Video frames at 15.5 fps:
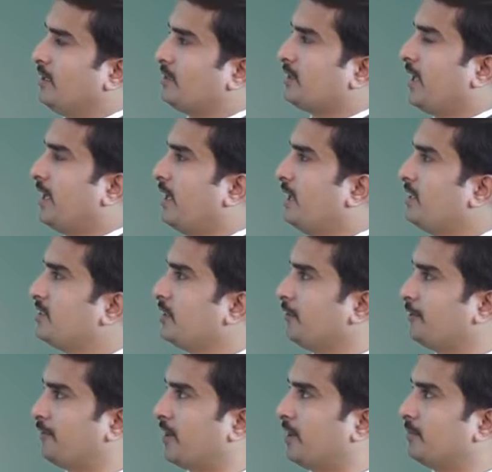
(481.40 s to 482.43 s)
is arising
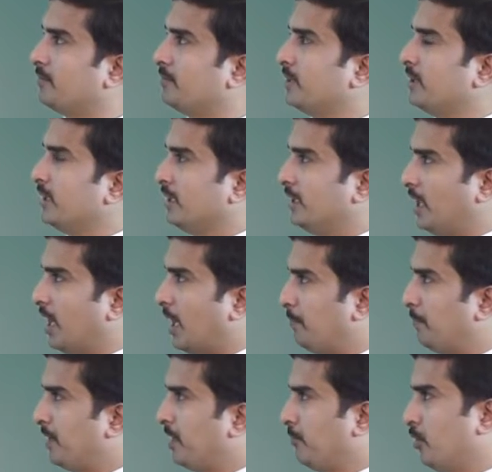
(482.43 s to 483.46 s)
from the
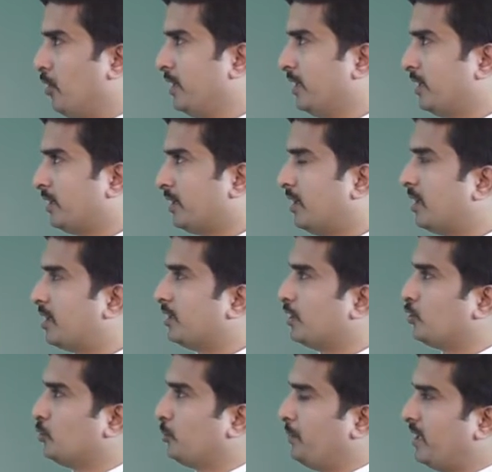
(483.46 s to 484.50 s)
upper border or
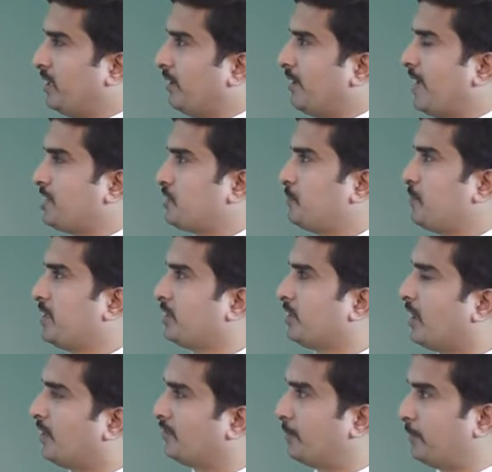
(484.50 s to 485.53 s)
the superior aspect
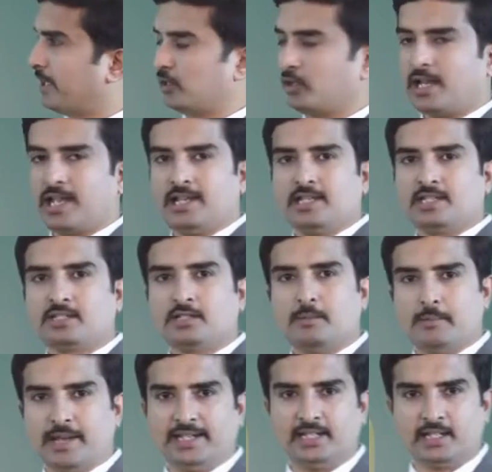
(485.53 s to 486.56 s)
of the pectoralis
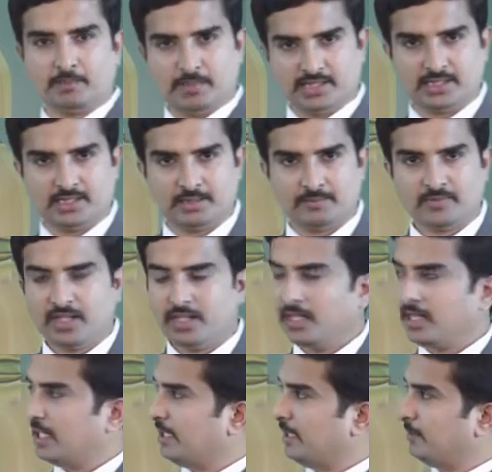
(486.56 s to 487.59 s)
minor muscle.
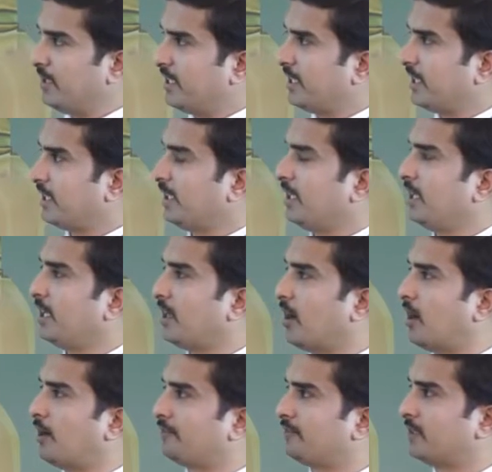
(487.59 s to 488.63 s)
Immediately
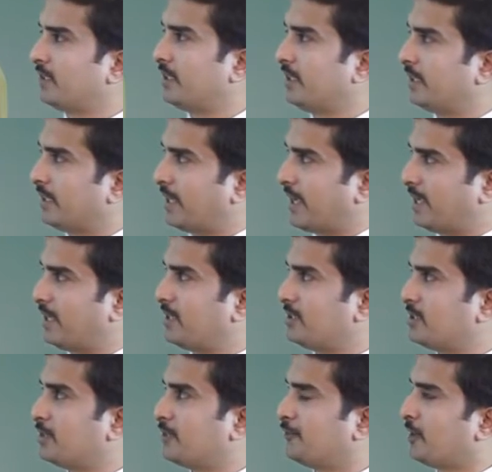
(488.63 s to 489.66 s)
after it
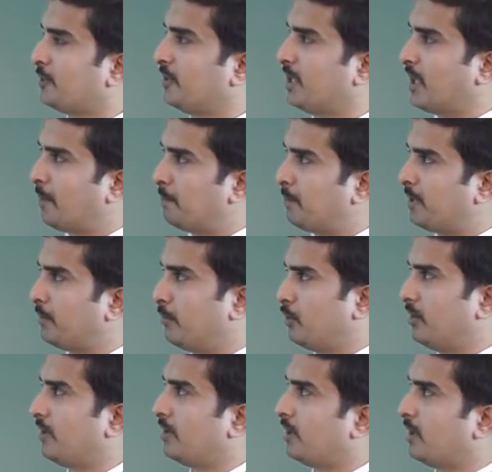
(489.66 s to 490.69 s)
arises from the upper
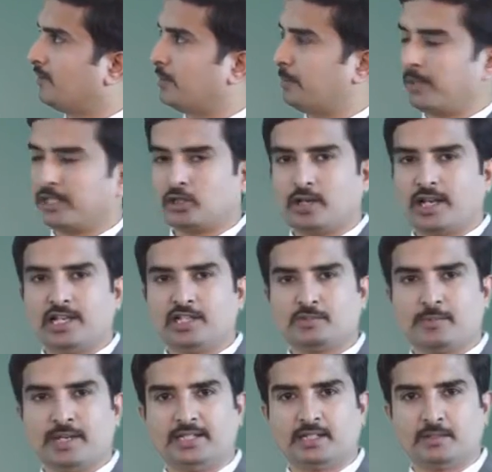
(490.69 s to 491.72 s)
border of the pectoralis
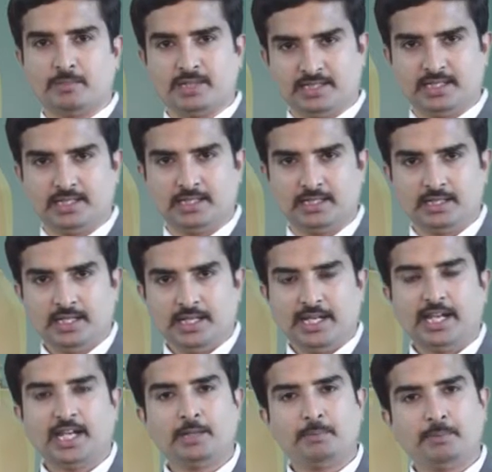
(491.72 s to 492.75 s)
minor muscle,
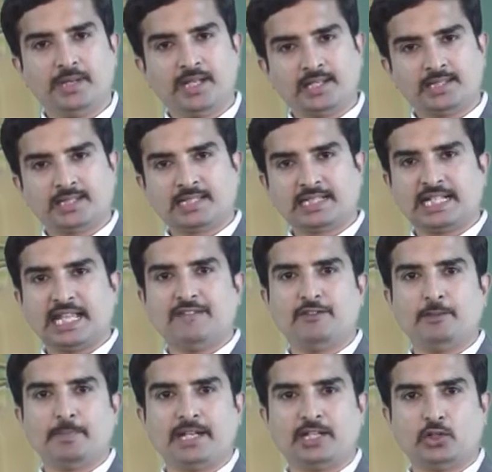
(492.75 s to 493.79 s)
it pierces
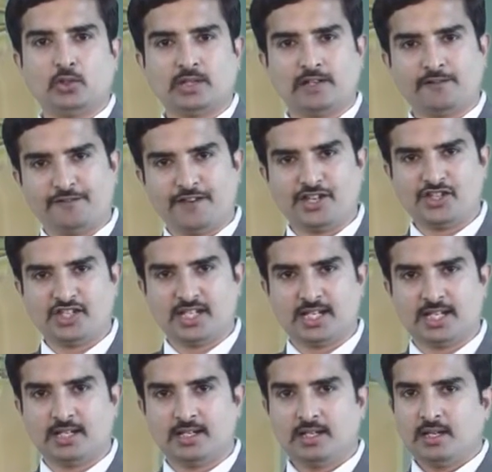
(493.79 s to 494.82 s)
clavipectoral
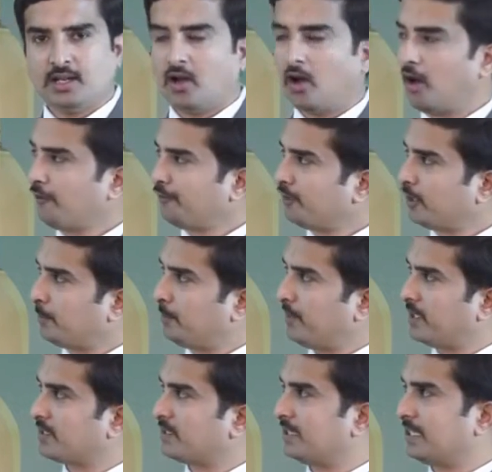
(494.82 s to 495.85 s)
fascia. After
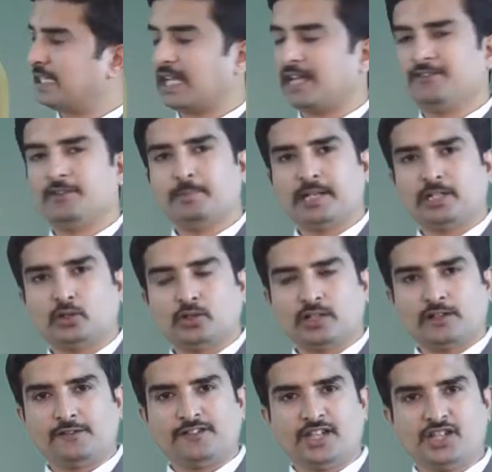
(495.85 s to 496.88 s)
piercing
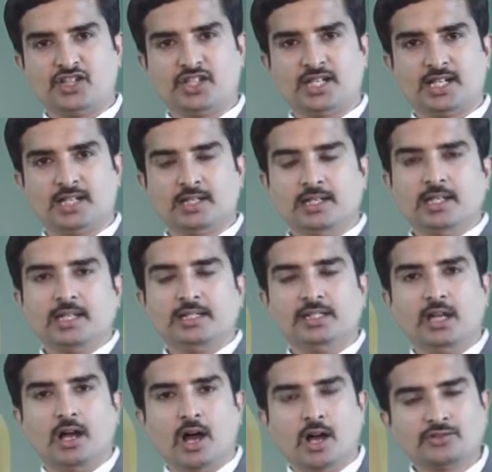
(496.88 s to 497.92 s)
clavipectoral fascia,
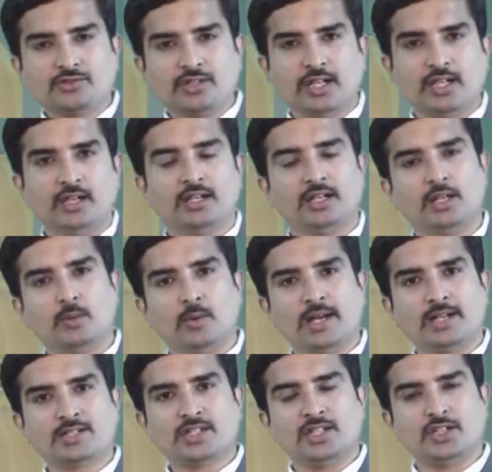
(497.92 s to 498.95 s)
the artery
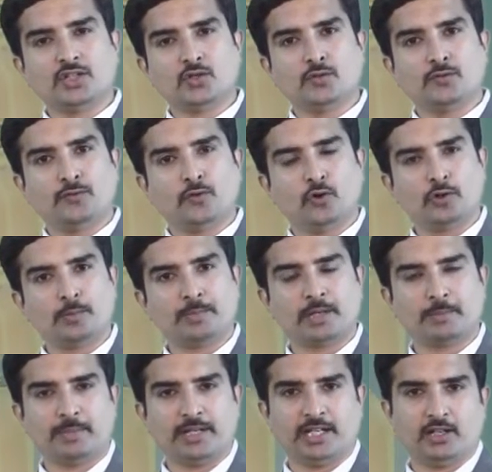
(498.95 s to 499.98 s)
divides into four
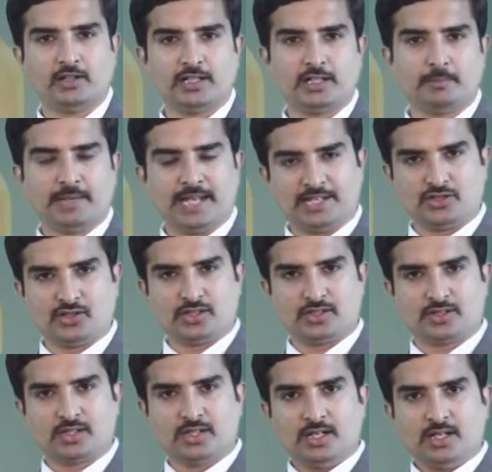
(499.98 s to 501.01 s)
perpendicular
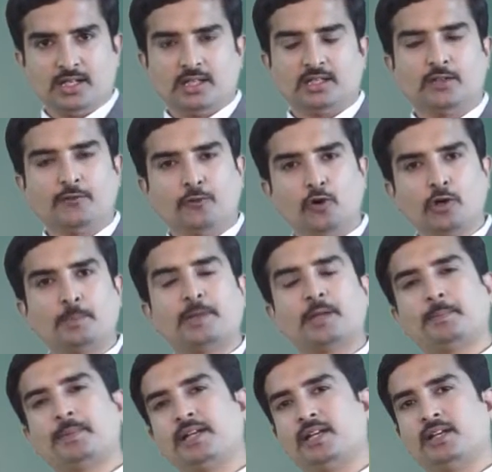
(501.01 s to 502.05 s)
branches. The four
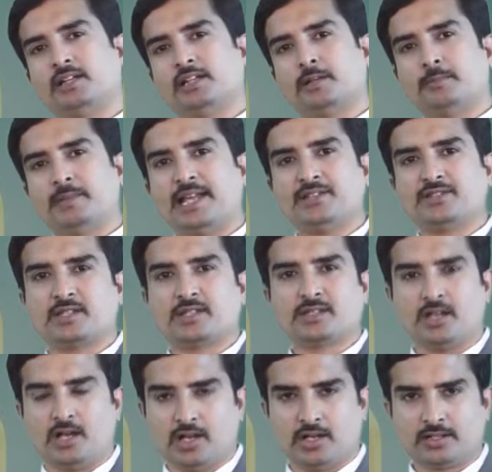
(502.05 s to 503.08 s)
perpendicular branches
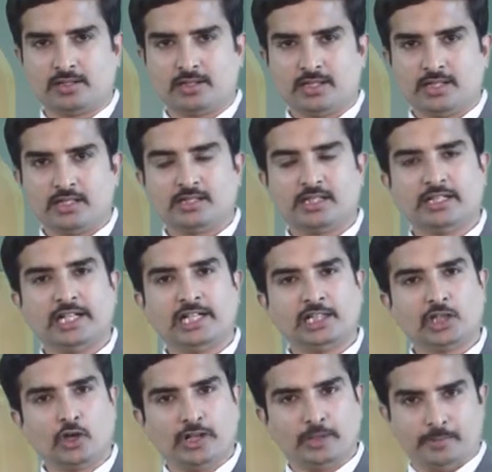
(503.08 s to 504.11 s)
are the
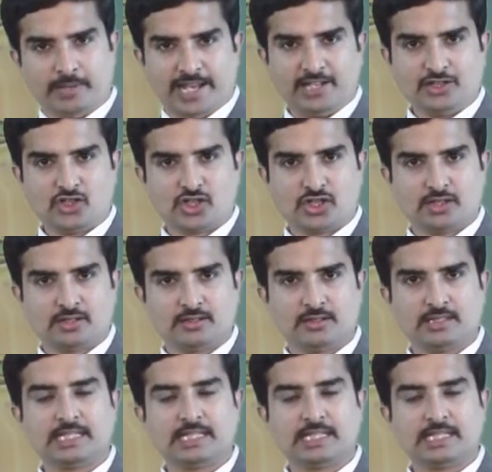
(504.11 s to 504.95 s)
deltoid branch,